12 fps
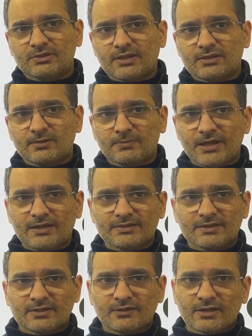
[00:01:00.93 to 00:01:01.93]
check the
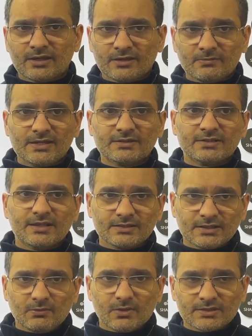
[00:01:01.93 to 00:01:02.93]
playlist, etc., and it makes sense
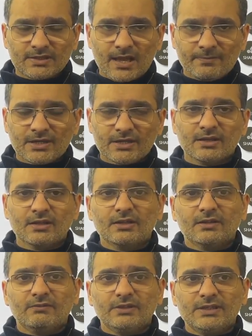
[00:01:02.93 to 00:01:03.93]
what is happening
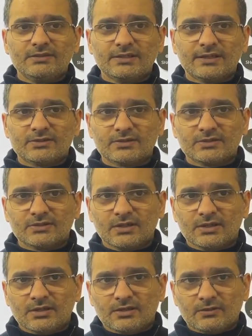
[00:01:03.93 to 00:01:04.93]
with these lectures.
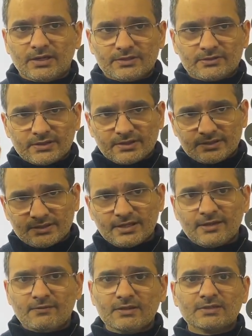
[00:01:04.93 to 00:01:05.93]
Alright, so it is a
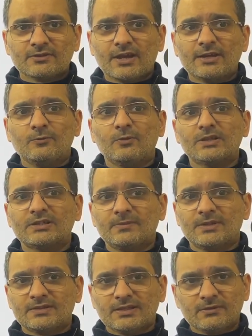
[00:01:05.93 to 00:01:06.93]
sequence. Try to watch them
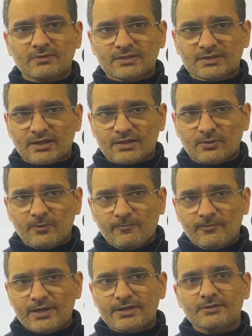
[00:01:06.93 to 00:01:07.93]
in a sequence, and
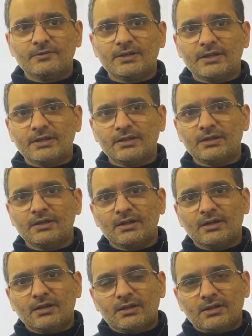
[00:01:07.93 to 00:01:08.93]
hopefully you clear
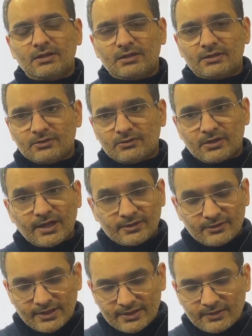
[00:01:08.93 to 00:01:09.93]

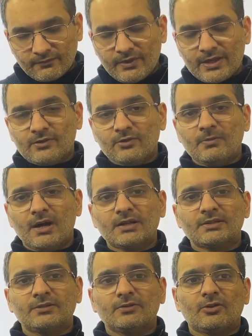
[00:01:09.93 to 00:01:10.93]
and get very good
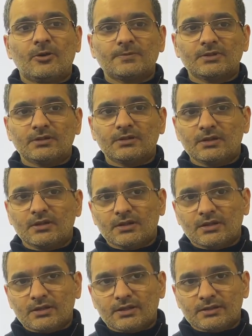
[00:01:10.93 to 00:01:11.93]
marks in your optional
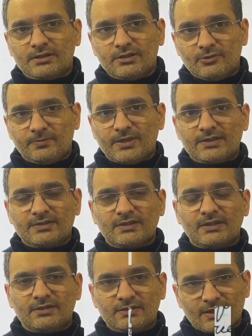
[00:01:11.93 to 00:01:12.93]
in the
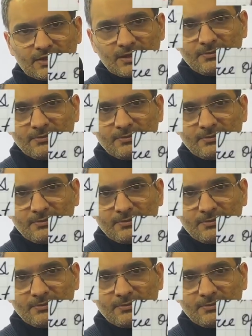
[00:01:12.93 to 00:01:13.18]
UPSC. Take care.